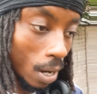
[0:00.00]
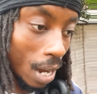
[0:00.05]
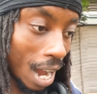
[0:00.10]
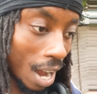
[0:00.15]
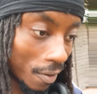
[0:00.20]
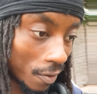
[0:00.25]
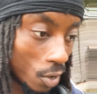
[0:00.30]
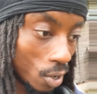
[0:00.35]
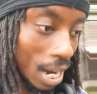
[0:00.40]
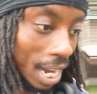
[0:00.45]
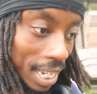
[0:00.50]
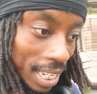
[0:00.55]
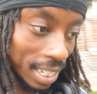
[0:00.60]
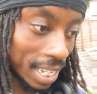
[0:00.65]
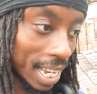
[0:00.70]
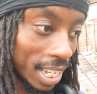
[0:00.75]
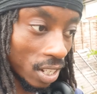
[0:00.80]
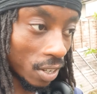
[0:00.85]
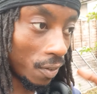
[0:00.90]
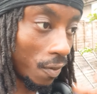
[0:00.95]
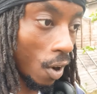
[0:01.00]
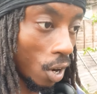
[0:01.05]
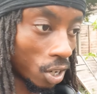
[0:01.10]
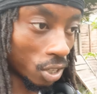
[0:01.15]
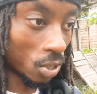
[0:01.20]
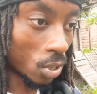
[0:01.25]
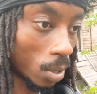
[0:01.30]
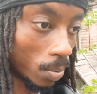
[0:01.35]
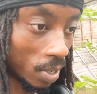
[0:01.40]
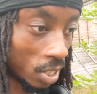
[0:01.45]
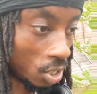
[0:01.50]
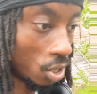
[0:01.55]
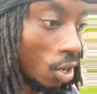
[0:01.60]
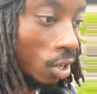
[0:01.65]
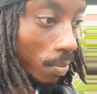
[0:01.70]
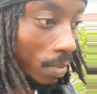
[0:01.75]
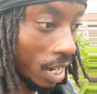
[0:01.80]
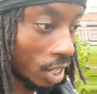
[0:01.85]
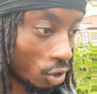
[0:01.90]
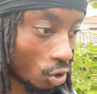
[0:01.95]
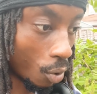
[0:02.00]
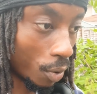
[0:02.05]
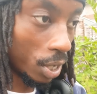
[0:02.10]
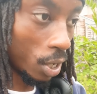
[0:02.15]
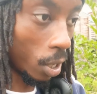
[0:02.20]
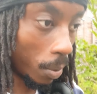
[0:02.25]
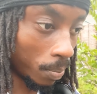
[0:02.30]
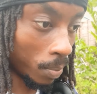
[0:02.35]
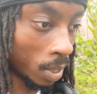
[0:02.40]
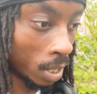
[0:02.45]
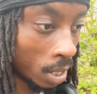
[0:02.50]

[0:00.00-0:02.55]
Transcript: I feel like it's here to fuck us up as young men growing up.